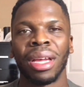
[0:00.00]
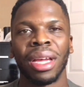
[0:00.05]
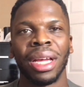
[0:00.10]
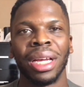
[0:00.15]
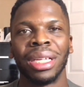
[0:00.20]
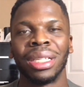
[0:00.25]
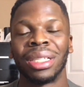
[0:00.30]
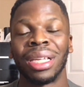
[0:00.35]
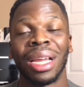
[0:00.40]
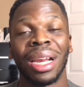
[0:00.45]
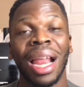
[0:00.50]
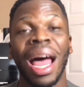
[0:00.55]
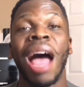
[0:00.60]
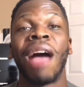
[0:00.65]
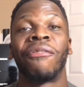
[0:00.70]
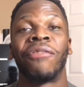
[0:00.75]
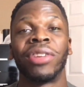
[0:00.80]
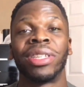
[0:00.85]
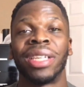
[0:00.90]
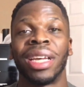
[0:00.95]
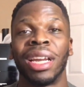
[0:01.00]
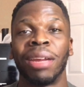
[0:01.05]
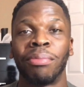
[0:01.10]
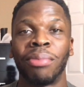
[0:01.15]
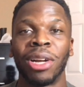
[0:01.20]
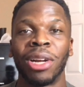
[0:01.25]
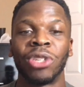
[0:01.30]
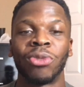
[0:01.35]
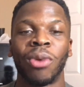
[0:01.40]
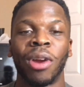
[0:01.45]
is a lot for Teddy
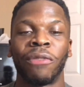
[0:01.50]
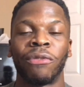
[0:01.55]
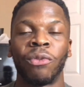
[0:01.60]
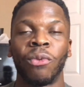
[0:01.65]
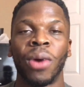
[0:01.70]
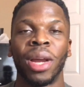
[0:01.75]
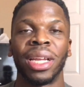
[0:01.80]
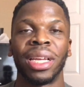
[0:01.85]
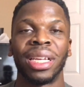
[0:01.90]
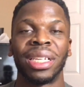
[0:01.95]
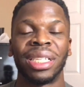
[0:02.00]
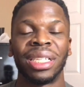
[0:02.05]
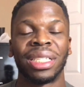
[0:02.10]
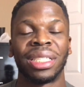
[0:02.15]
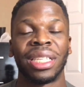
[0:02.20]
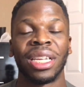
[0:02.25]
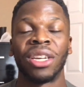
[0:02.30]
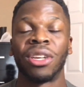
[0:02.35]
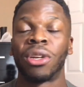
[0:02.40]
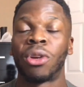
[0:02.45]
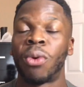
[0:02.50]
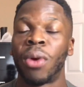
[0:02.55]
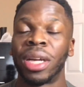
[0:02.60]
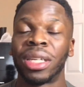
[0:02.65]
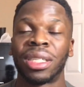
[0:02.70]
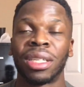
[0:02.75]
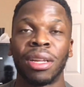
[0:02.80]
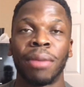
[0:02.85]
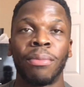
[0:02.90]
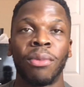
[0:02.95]
Bridgewater for what he is. He's still
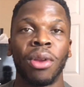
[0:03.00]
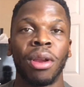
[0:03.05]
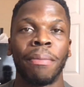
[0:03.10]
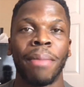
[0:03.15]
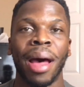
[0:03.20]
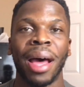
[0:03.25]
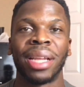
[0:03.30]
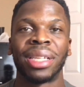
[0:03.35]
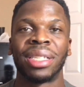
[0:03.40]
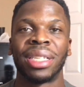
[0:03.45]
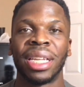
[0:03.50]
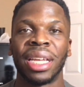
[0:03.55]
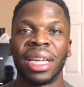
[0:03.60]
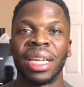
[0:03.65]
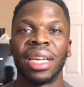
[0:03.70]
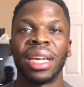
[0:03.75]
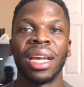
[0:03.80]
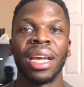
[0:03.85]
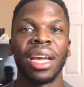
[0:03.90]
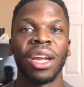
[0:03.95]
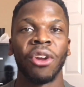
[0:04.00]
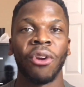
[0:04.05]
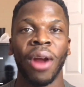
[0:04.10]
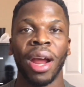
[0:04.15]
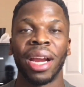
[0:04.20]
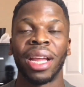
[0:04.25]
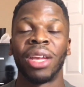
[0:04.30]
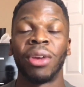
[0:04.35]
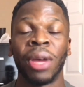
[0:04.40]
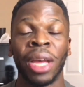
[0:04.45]
questionable about his knee.
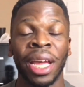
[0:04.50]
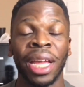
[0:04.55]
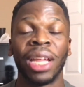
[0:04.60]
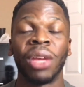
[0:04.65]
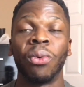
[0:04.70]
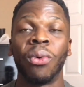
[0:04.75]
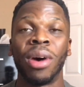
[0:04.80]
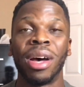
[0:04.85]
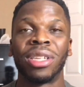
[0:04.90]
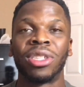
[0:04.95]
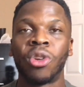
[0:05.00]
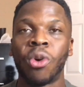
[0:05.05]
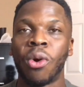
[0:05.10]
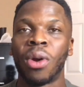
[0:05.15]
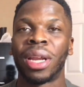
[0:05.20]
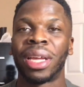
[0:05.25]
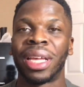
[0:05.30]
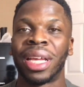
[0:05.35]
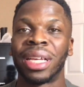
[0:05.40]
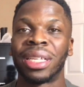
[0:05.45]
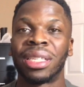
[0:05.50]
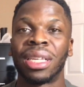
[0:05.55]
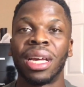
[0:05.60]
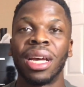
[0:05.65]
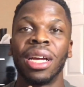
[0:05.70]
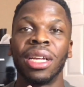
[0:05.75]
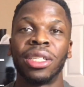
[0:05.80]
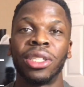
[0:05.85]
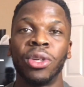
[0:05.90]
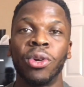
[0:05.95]
Granted, he was going against
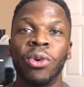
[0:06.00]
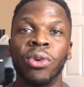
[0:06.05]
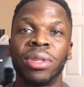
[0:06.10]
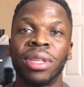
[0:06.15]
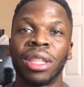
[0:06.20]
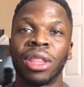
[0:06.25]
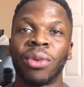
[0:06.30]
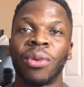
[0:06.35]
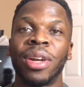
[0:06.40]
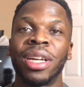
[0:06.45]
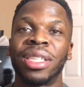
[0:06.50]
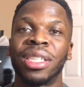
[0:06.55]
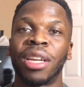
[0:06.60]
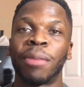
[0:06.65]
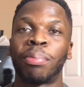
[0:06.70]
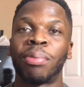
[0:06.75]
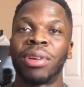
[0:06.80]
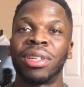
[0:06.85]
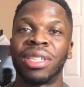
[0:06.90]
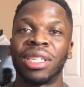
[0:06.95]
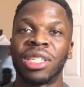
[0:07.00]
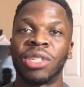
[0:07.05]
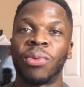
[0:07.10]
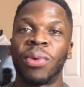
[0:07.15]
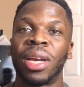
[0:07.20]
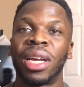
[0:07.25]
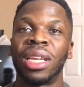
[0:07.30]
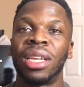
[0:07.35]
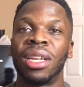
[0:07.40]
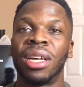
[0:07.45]
twos and threes in the preseason
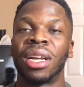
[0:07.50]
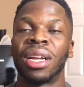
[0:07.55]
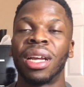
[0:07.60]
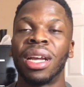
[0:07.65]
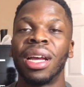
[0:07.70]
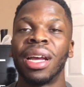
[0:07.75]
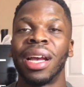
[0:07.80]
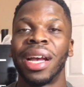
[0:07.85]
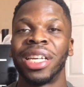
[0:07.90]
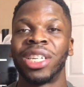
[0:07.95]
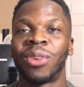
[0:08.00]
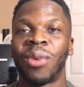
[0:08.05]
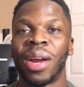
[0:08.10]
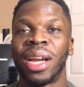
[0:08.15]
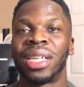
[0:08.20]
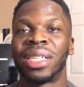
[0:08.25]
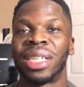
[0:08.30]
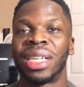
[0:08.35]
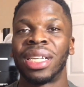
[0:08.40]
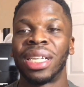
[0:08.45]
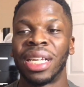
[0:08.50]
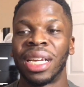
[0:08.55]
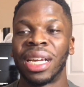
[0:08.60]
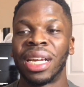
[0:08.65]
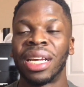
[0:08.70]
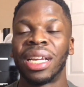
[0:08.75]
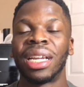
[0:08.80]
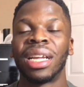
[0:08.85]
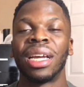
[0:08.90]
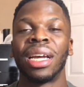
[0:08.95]
when he looked as great as he
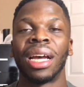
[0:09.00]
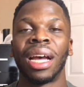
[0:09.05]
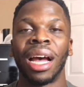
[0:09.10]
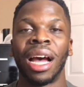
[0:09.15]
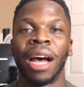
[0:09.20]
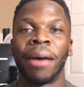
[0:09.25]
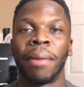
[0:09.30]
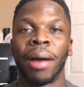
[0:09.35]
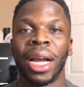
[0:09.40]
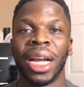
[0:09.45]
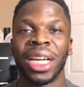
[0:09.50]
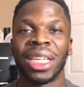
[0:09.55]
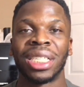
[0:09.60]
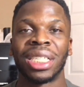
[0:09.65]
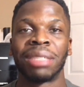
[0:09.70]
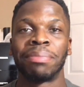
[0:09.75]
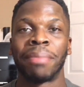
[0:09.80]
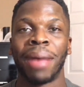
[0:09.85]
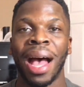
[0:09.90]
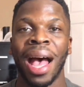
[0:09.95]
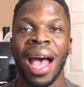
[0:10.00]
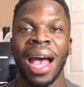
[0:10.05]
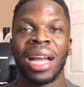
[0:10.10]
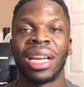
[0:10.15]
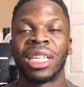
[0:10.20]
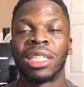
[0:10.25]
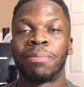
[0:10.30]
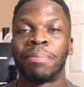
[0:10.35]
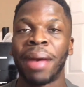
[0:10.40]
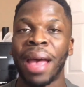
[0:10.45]
did. I guess his
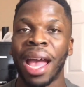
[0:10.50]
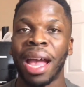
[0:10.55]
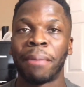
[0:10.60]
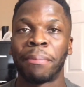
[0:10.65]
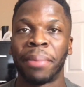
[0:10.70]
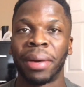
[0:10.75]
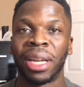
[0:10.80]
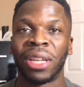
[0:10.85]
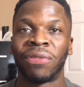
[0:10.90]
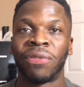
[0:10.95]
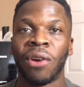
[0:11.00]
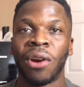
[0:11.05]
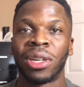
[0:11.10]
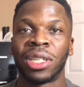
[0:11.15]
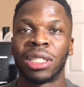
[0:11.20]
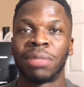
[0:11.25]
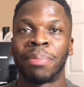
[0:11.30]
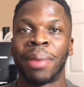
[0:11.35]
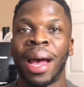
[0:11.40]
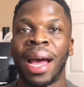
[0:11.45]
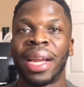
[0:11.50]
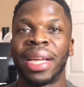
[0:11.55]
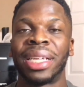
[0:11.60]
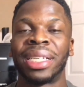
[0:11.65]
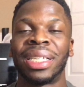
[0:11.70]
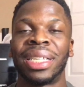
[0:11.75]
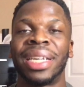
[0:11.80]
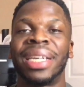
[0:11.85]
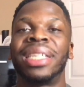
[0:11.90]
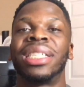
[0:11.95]
mind is back, but as far as his body,
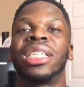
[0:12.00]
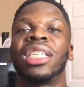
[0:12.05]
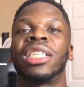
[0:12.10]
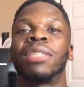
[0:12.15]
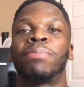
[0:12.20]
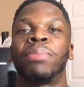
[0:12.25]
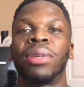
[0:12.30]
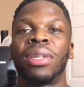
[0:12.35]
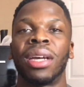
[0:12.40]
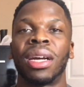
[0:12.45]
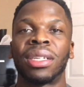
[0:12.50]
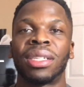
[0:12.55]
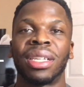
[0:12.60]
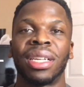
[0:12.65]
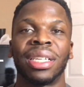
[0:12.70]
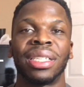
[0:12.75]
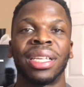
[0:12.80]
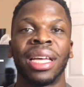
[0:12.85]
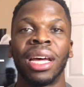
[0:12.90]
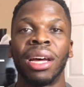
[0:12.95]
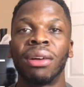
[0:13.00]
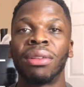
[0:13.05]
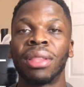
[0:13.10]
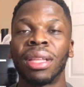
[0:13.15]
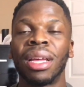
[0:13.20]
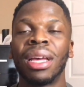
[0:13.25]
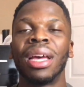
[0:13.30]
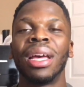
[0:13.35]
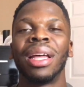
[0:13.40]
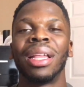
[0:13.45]
his knees, and his production, his health,
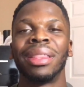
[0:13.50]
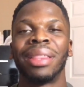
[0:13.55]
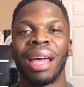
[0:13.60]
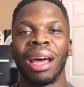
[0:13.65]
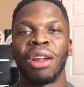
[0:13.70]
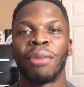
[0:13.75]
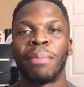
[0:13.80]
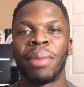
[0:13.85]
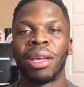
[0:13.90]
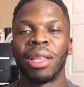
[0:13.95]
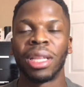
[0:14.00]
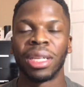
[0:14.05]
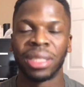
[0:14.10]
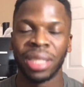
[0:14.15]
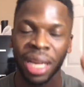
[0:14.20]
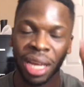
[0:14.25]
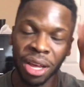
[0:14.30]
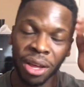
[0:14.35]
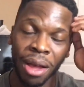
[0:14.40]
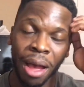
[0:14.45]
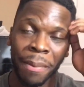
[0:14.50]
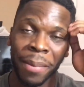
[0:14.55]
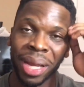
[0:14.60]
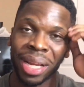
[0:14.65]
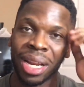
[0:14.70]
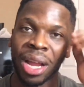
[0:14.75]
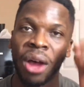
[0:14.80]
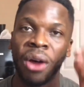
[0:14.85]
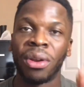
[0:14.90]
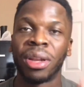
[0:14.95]
that'll be the tell. I
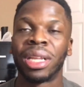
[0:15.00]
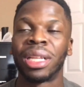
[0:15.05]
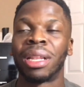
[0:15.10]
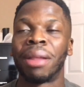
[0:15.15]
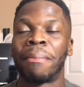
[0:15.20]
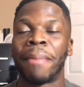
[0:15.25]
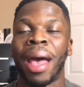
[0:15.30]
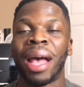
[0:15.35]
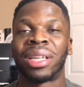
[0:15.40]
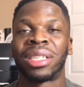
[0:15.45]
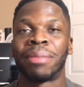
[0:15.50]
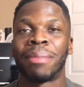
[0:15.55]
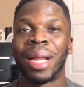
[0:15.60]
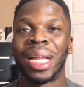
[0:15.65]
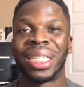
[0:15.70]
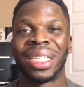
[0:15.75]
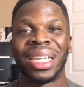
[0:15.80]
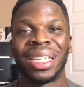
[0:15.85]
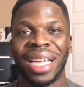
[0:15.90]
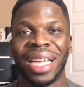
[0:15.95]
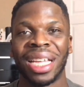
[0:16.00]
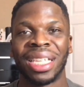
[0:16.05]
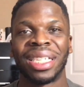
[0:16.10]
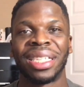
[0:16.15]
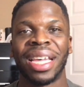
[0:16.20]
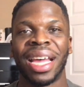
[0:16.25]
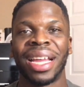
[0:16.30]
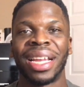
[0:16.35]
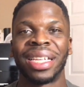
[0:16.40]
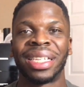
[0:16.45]
mean, the max amount of touchdowns he's
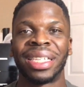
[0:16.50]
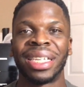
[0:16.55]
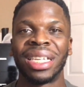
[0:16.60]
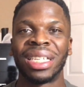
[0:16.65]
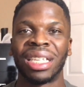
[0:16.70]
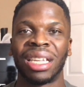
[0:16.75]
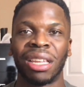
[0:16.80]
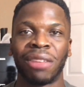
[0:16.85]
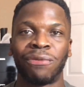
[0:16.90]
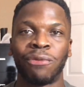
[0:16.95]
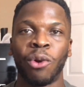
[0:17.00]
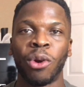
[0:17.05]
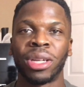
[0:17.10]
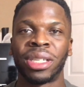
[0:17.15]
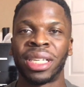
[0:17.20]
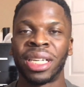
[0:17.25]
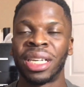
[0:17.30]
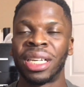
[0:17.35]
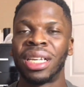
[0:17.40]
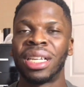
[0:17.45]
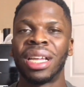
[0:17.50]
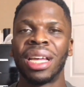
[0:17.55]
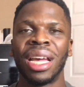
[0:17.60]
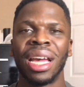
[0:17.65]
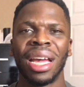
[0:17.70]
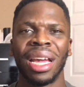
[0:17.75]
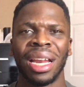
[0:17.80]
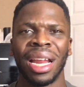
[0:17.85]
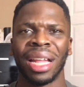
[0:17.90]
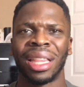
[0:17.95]
had in the season is 14,
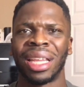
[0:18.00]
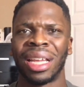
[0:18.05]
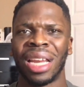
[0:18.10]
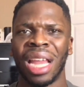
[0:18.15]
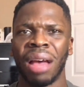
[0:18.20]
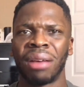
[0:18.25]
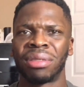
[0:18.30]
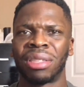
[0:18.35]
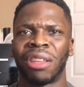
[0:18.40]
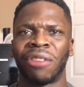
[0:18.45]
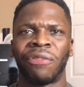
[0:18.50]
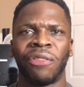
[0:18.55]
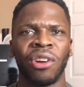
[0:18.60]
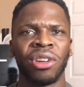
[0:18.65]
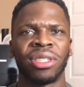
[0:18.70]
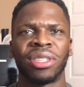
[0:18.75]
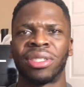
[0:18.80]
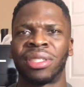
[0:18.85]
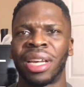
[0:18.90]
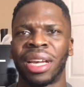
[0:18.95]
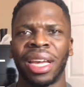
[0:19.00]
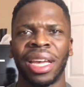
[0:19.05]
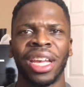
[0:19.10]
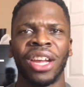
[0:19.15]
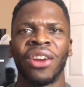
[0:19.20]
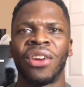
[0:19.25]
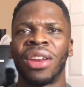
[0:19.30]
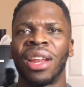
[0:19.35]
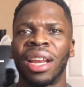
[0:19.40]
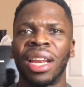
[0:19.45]
and I think that was his first or second
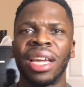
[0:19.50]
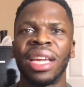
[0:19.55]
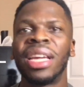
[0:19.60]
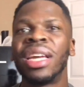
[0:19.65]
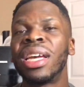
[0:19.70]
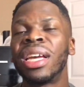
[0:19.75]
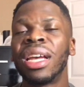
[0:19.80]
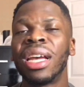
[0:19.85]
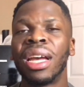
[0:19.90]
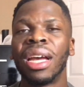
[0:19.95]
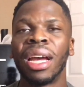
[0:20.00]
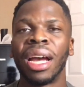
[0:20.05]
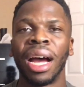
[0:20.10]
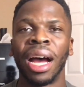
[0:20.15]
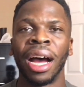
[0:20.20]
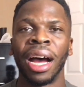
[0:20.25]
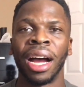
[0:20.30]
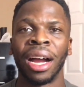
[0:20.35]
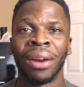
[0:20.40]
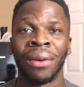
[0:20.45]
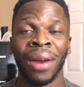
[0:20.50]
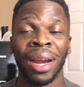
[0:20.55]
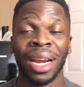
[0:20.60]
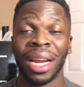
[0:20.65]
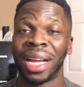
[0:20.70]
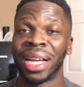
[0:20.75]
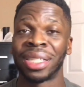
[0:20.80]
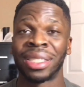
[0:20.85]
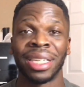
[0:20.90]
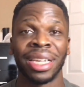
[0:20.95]
year in the league. Granted,
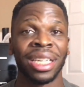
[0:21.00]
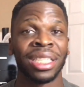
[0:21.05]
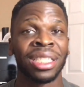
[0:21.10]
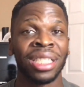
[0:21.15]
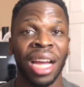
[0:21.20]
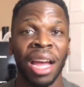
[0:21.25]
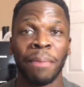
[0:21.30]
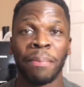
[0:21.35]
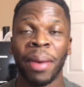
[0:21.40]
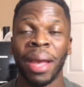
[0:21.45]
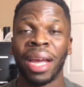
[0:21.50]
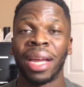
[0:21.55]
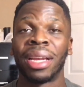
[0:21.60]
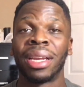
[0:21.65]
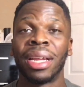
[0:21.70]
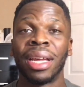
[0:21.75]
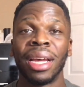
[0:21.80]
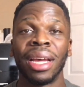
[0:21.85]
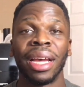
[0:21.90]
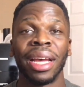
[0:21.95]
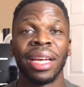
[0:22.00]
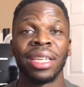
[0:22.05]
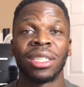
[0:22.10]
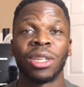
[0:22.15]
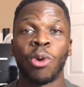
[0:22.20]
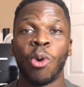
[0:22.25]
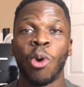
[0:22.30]
like I said, Sean Payton is the